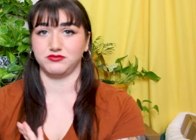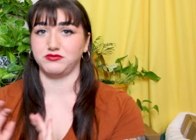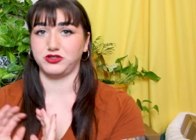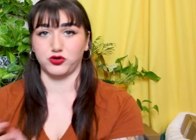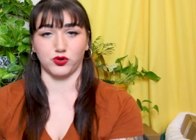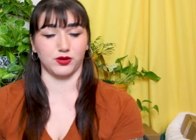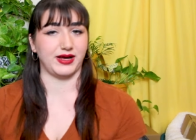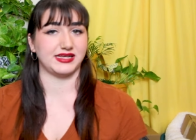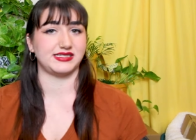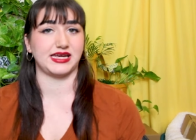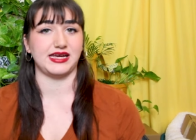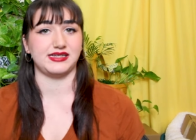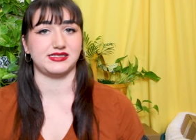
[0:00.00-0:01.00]
your
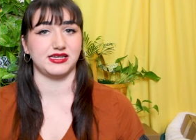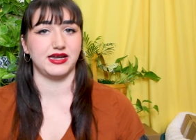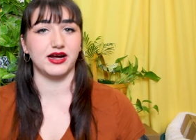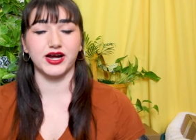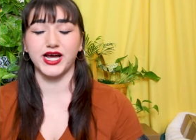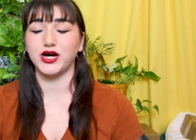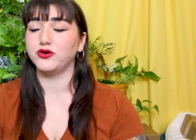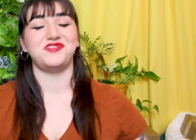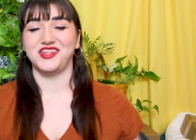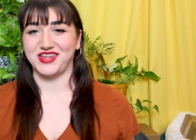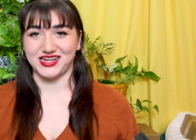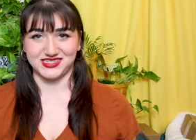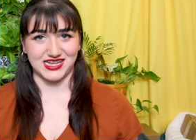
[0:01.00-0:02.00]
best case scenario,
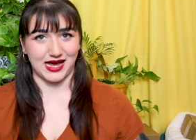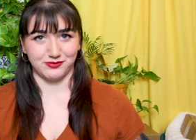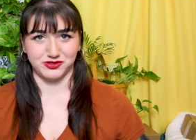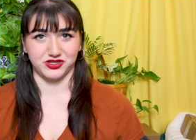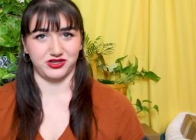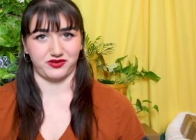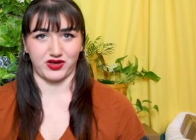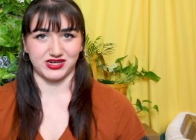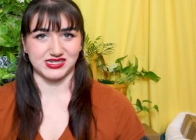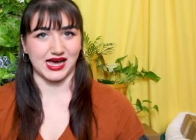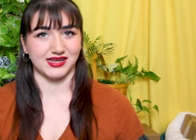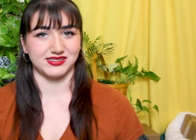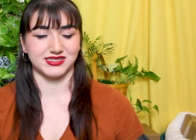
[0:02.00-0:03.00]
then that's absolutely
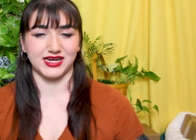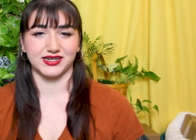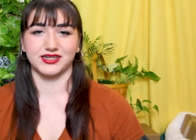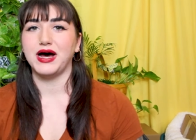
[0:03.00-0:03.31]
fantastic.